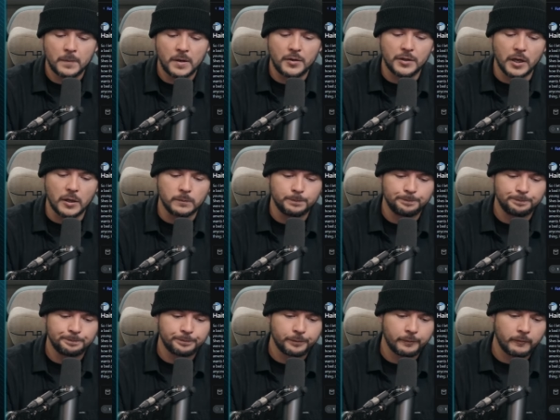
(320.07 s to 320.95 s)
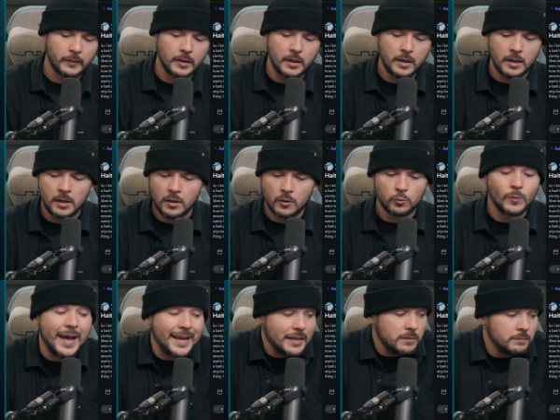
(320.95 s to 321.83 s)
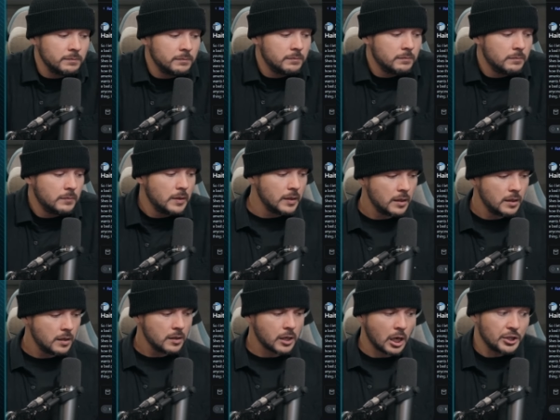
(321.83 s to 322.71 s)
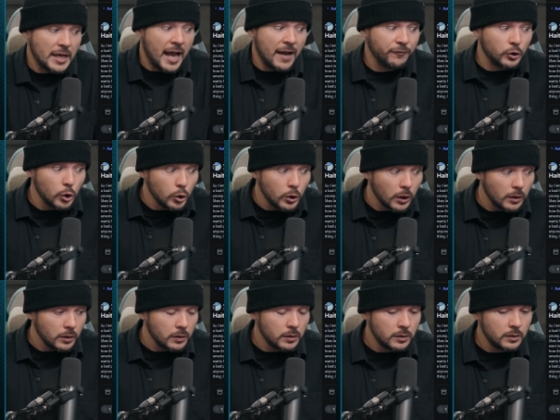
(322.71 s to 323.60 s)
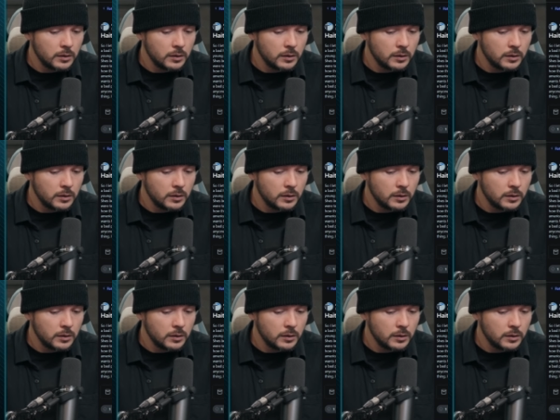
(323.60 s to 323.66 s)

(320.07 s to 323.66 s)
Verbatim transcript: Here you go. Reddit. Because I have Google.